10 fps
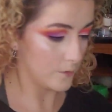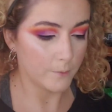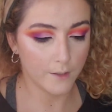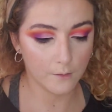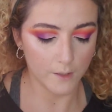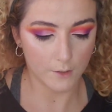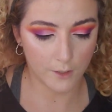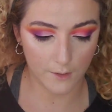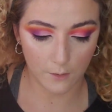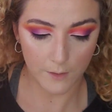we are going to
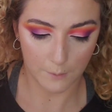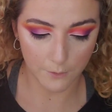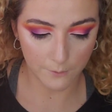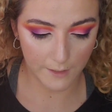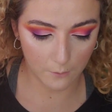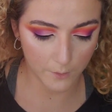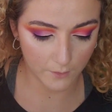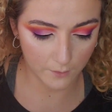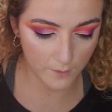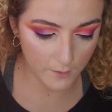try to tone that blue down with
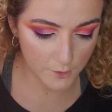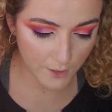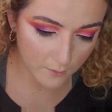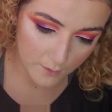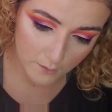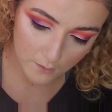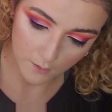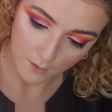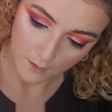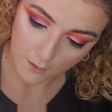the Jaclyn
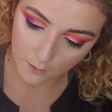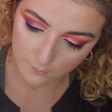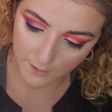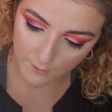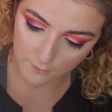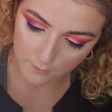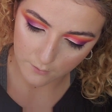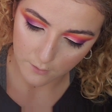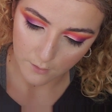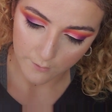Cosmetics
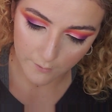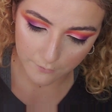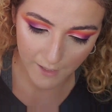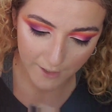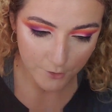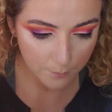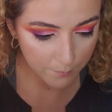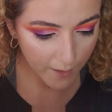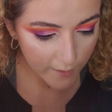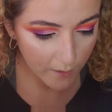The Flash
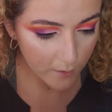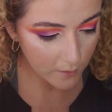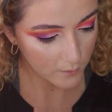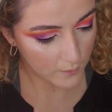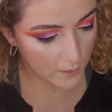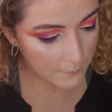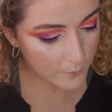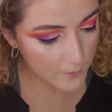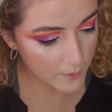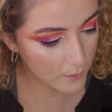palette, and I'm
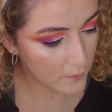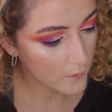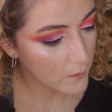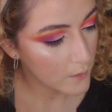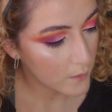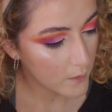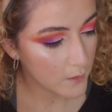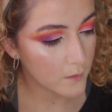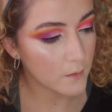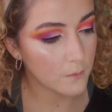using
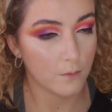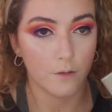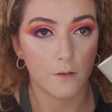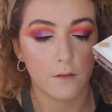the